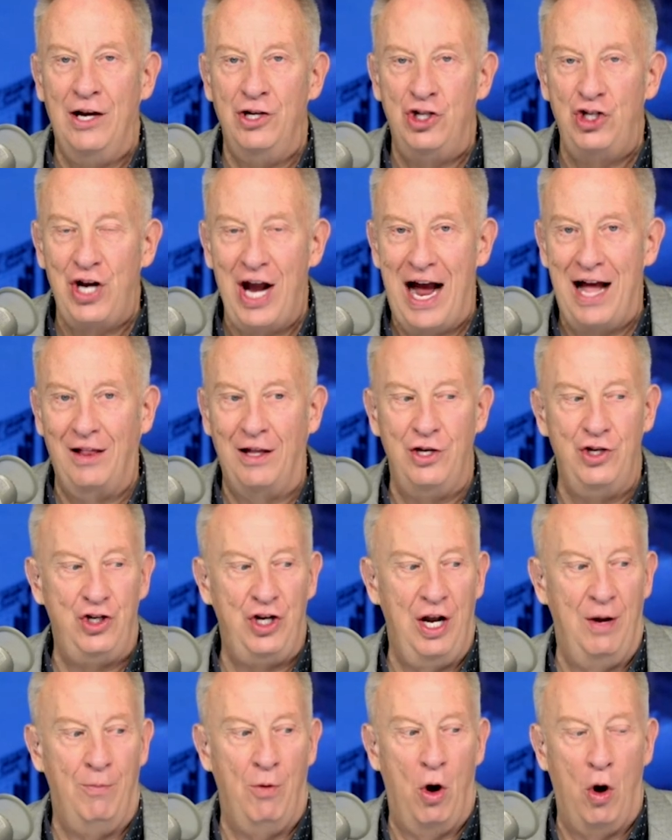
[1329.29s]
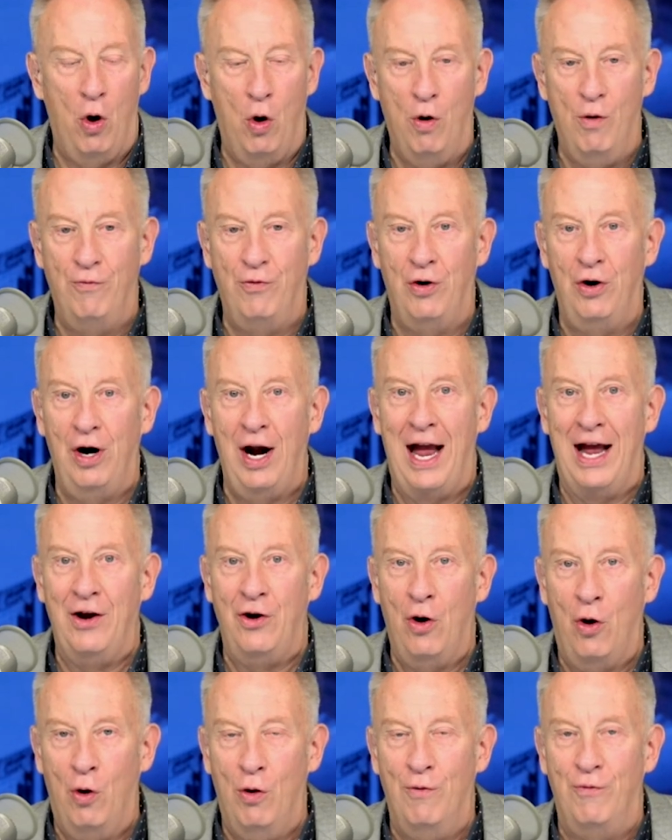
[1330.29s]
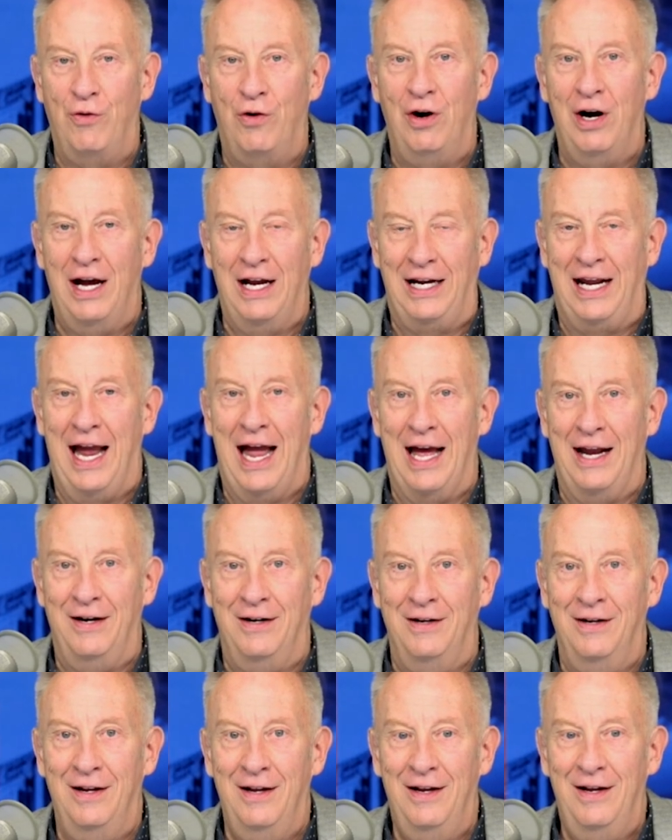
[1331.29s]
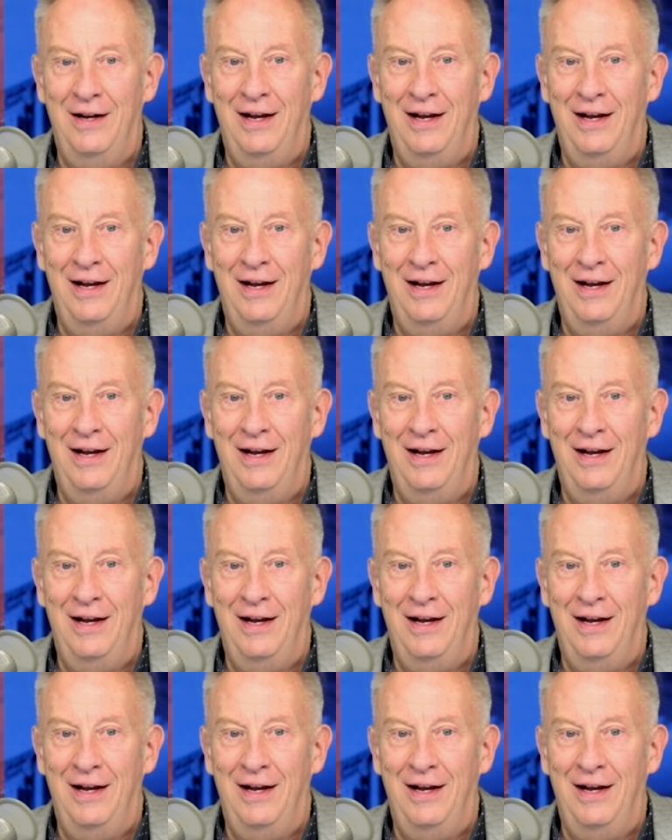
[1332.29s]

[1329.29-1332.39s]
and challenge him over and over again